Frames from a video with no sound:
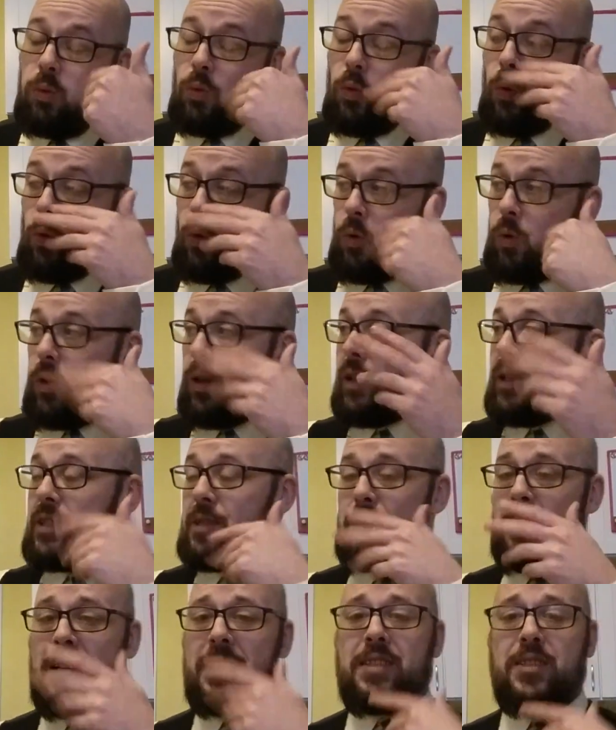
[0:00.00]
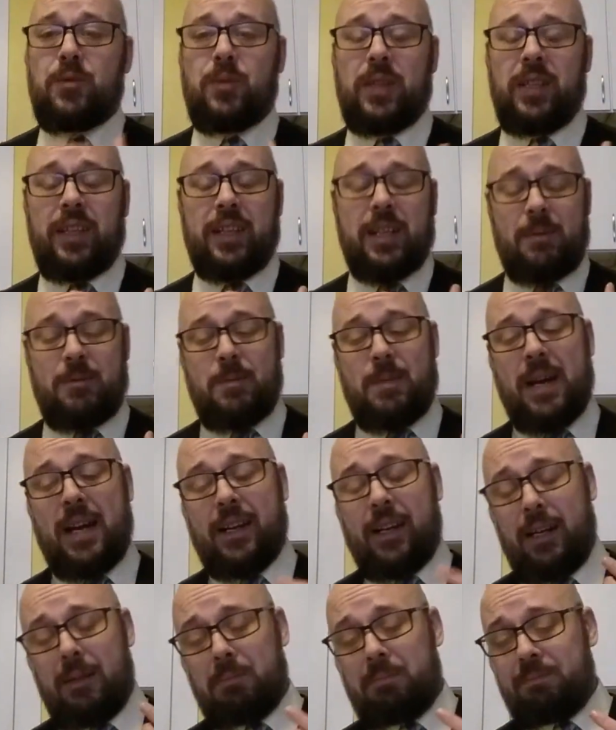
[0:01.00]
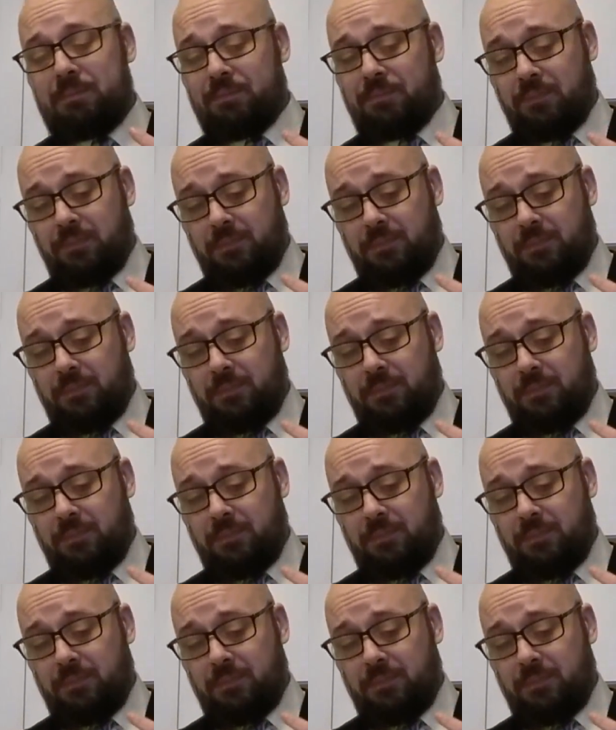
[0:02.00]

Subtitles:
Ooh, that spice is really coming back up.